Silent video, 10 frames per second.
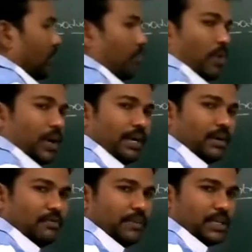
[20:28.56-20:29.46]
point
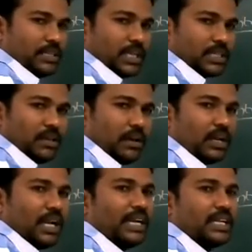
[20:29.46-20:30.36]
of intersection or
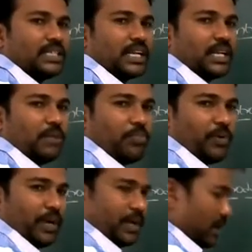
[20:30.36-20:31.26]
intersecting
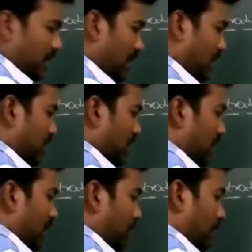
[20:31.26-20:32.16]
point.
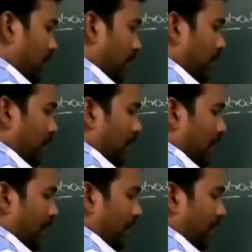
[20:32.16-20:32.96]
Intersecting point.